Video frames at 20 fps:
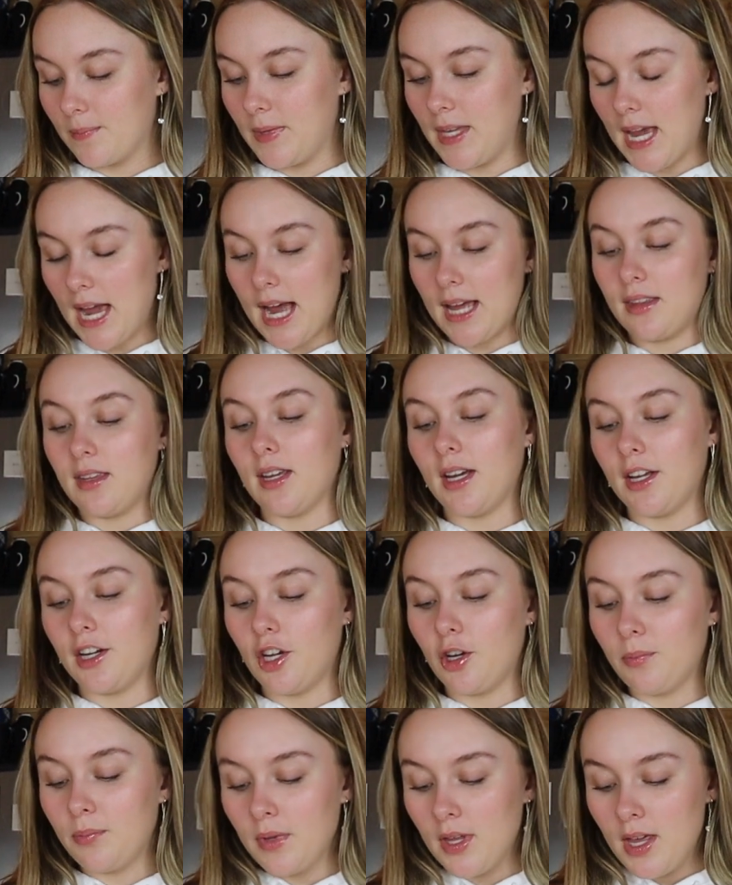Yeah, I think I
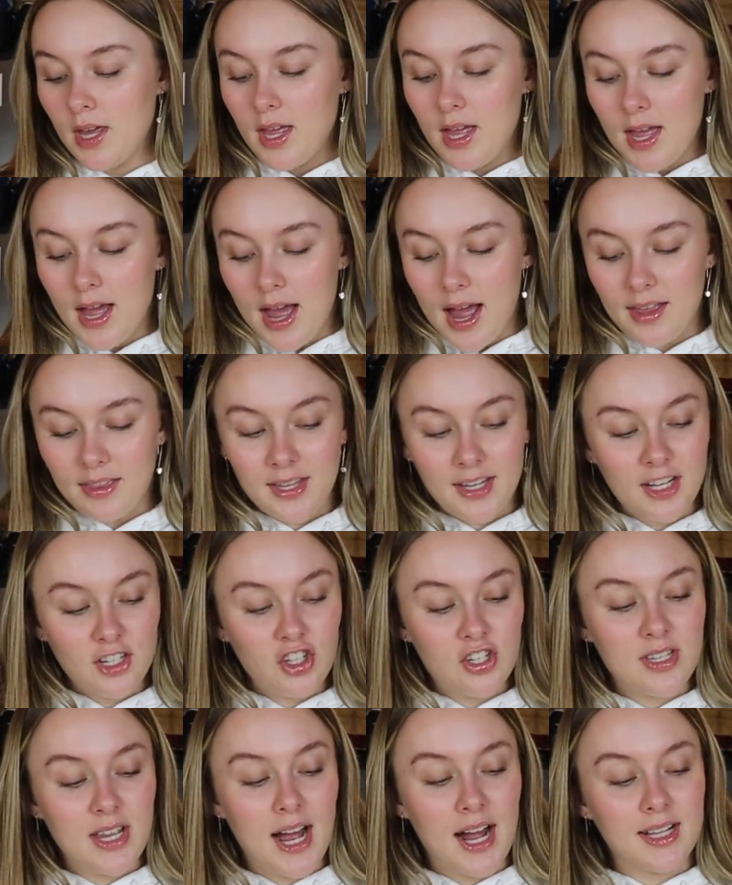do. I think it
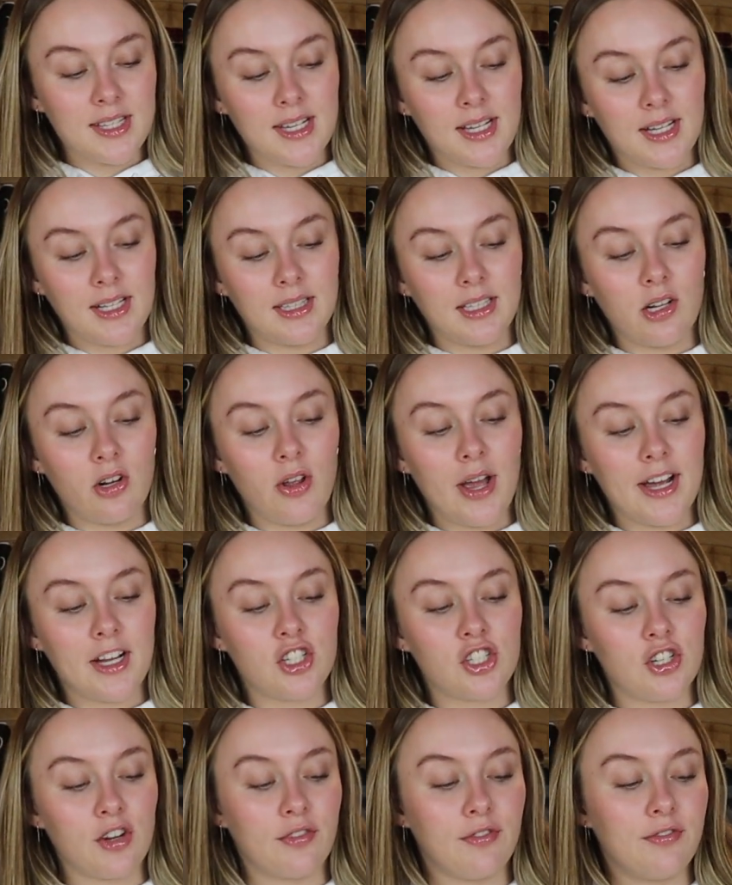just adds like a little
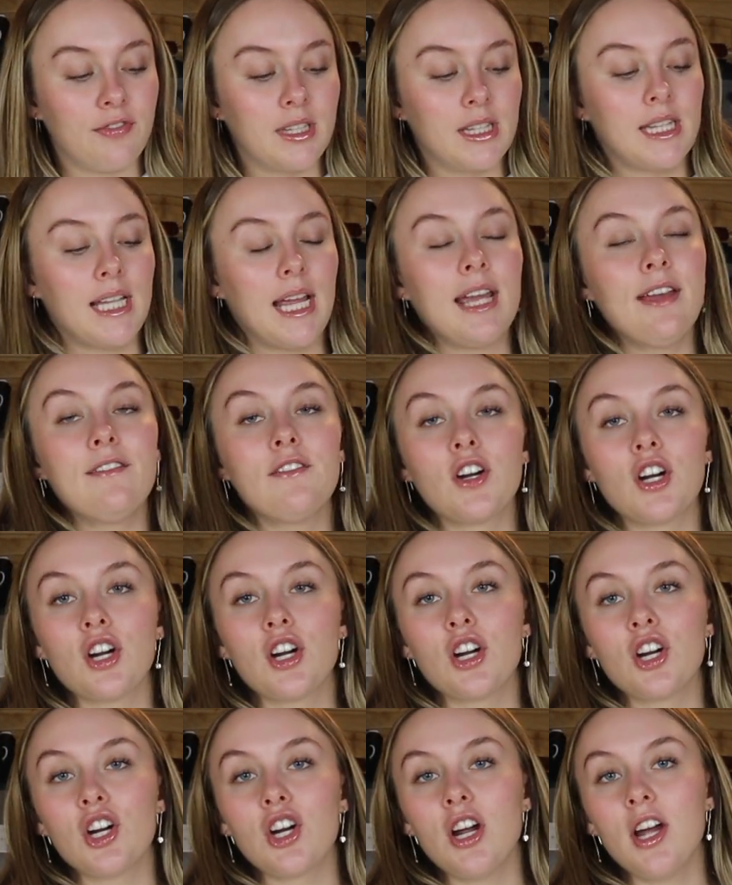extra
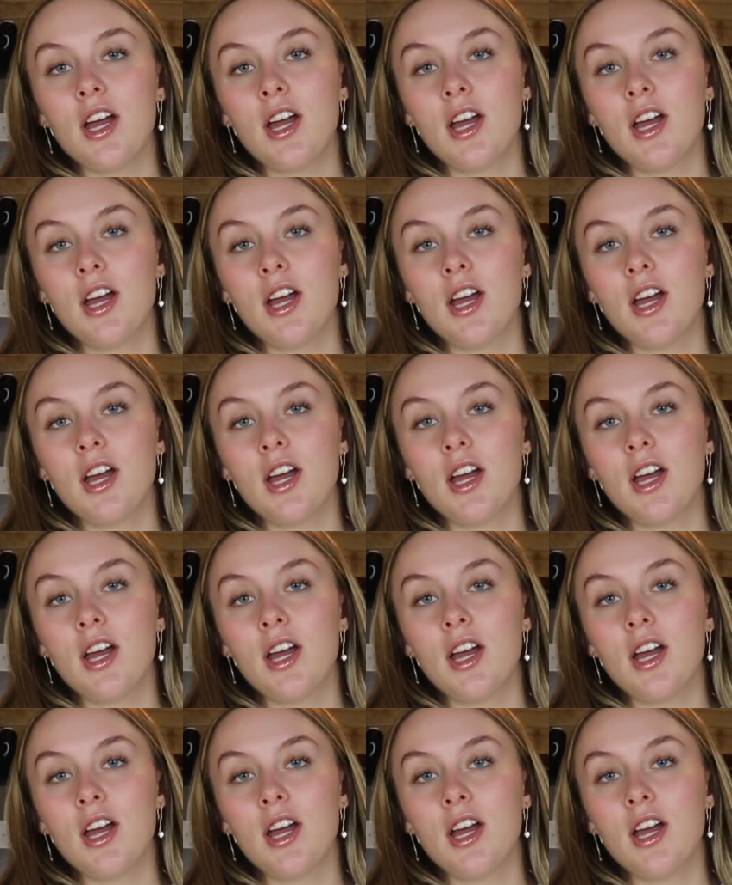flavor.